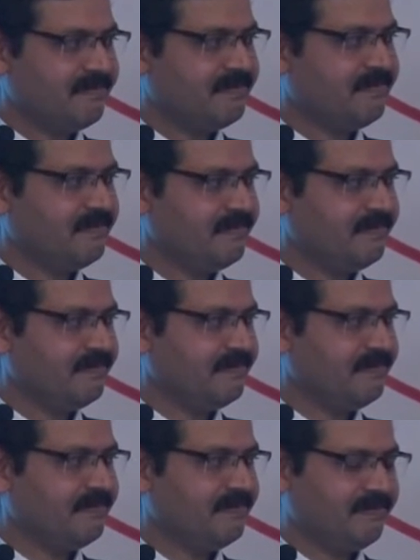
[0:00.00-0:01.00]
I
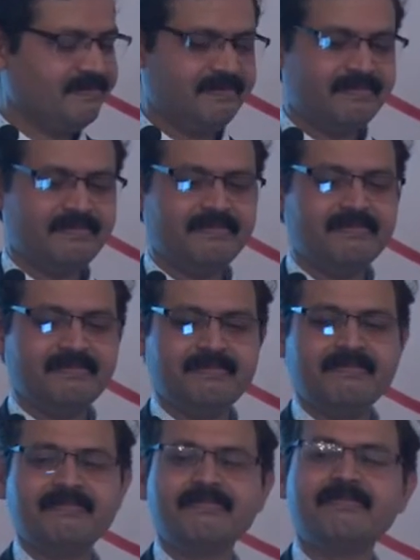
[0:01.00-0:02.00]
guess they worked
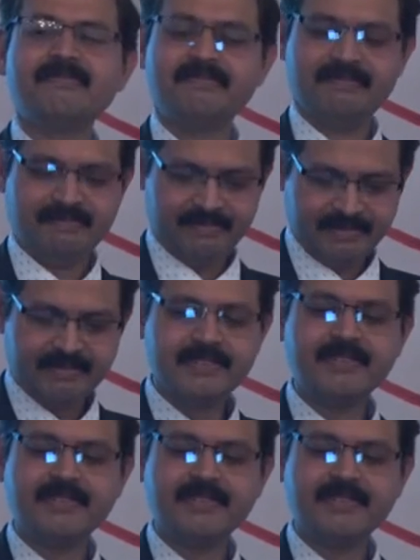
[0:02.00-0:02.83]
harder than us.